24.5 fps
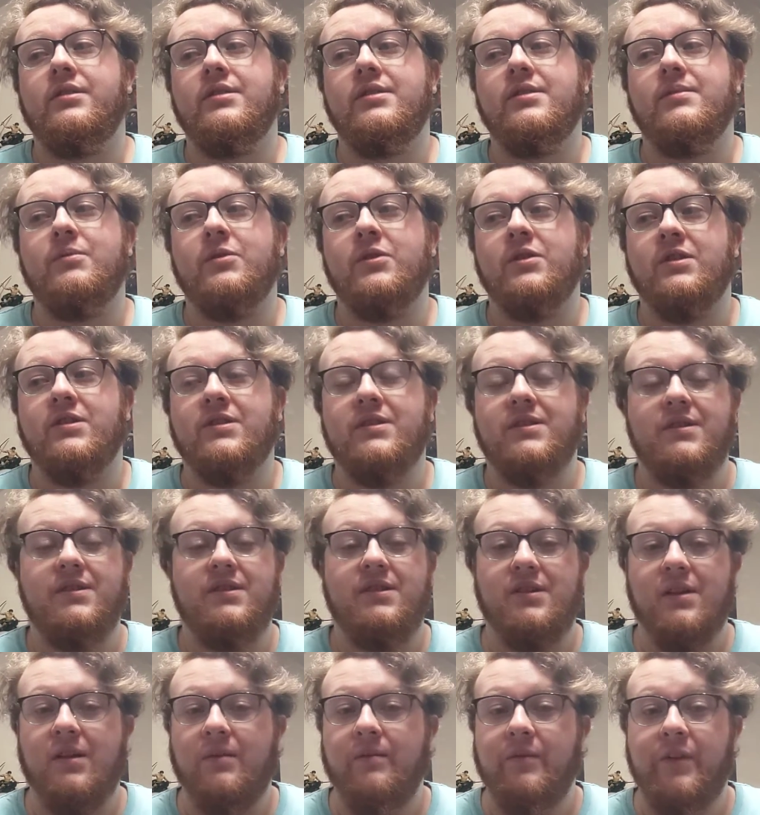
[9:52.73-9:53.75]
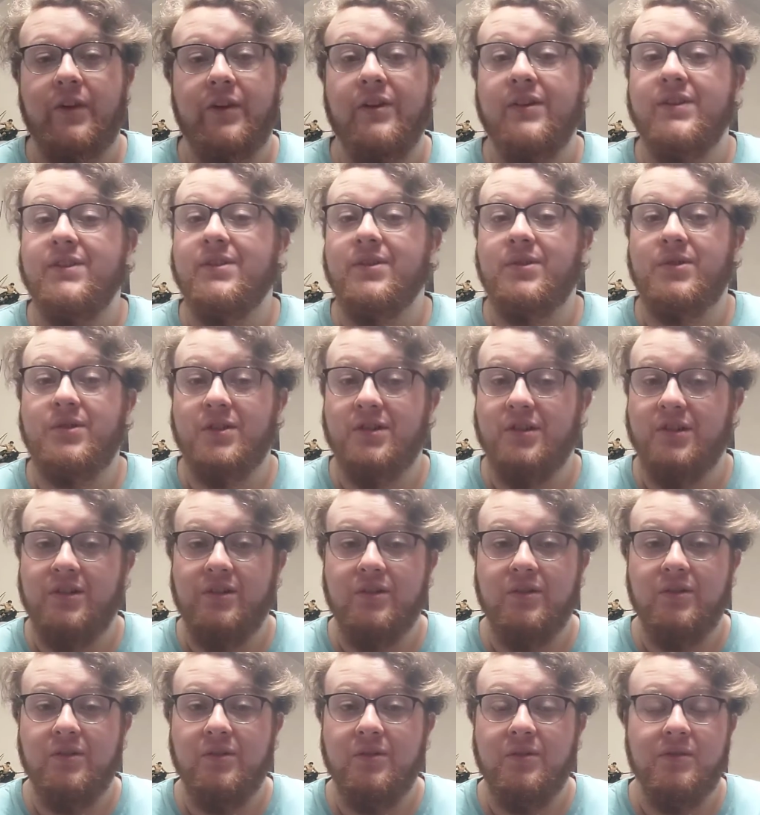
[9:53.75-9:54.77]
As much as I'm very socially
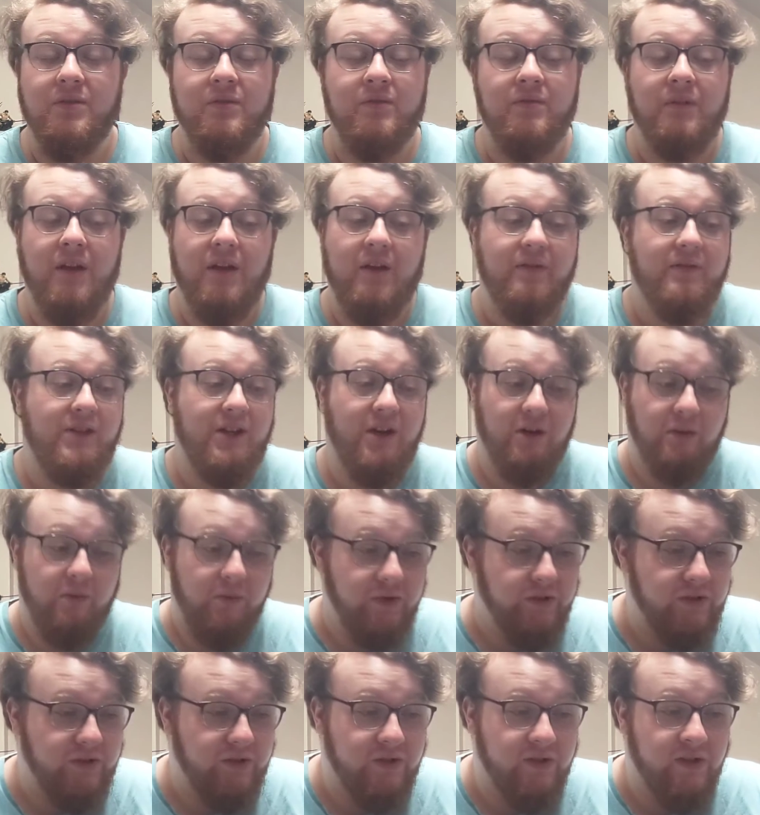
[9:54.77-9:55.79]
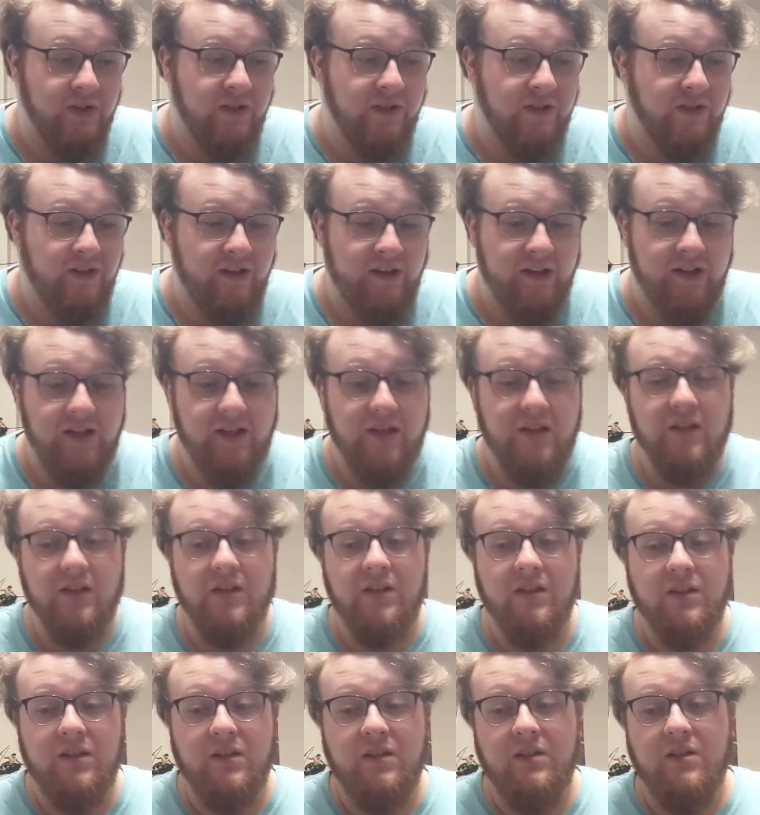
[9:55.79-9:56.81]
awkward and have terrible social anxiety,
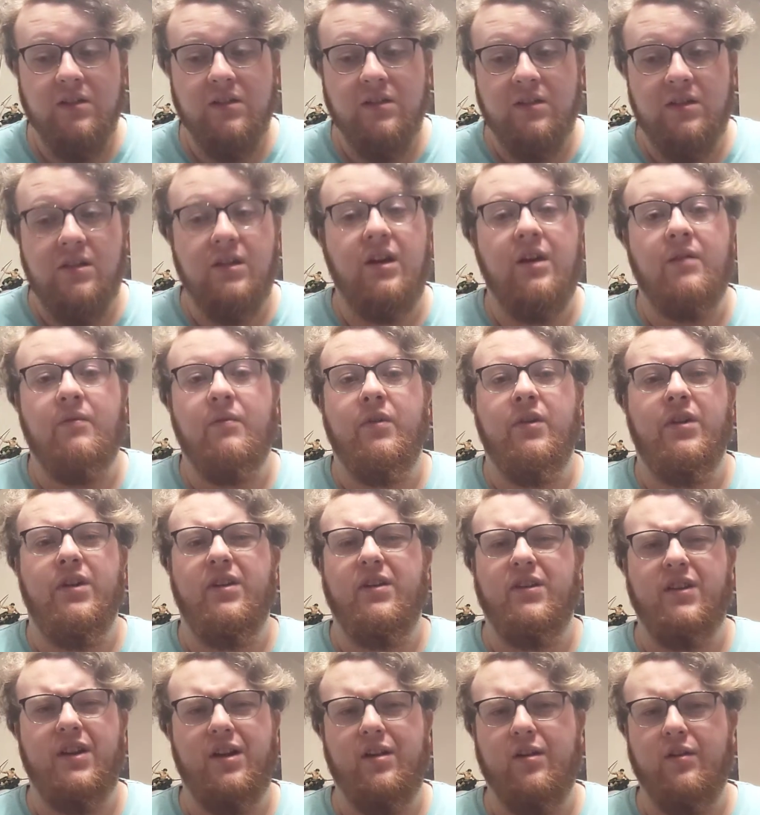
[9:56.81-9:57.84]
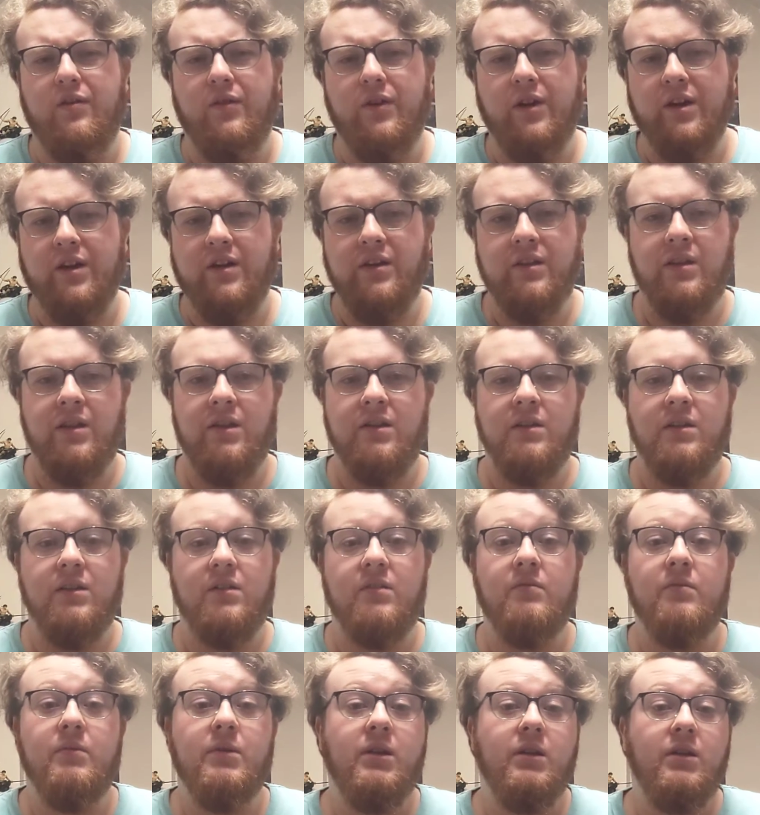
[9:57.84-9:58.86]
I'm fucking terrified of the idea
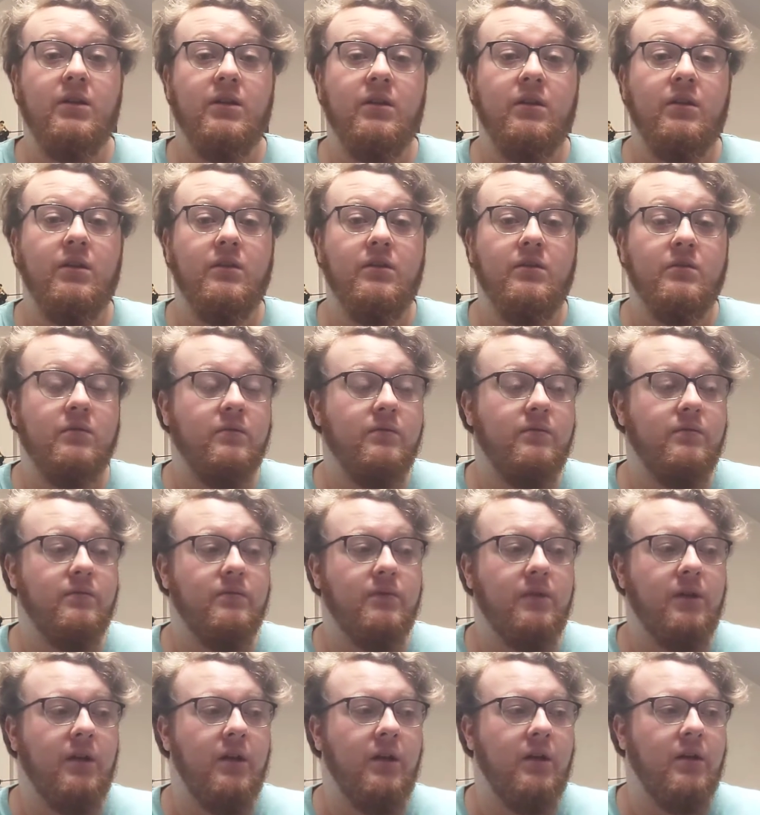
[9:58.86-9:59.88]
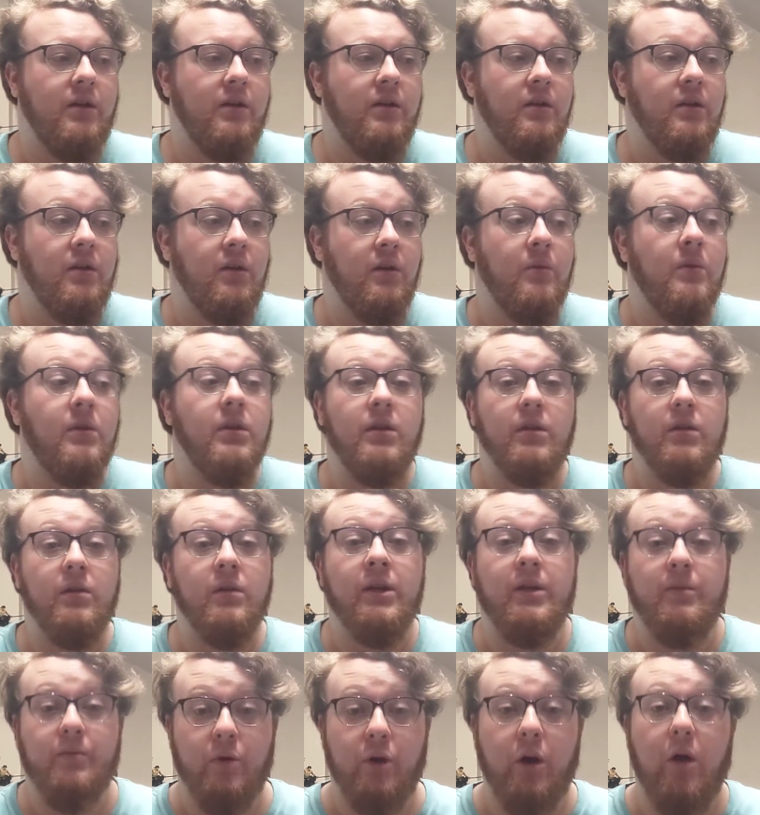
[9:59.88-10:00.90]
of being alone. Alone,
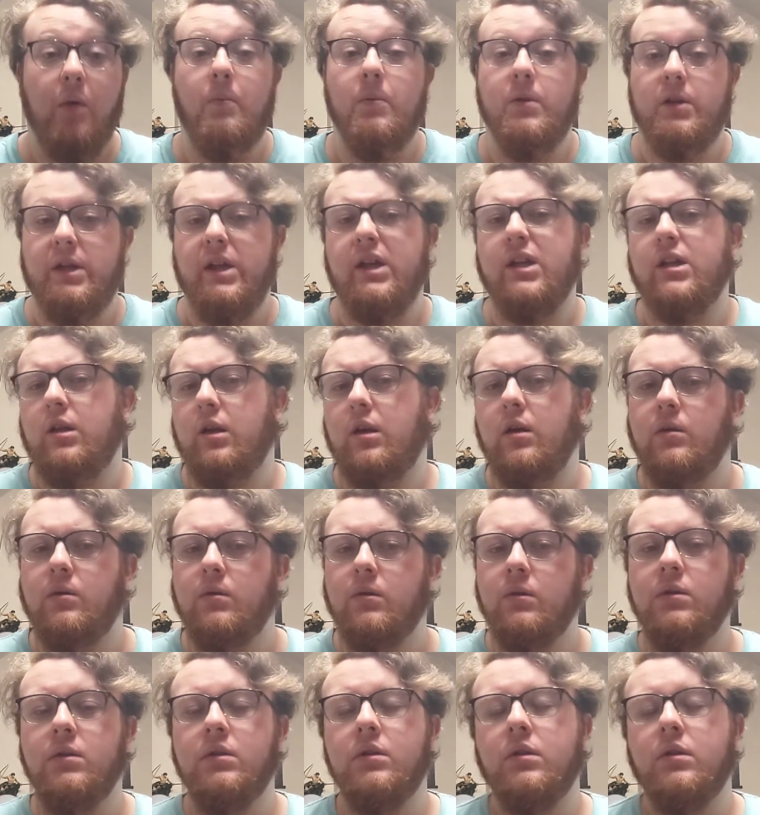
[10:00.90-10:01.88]
like, properly alone.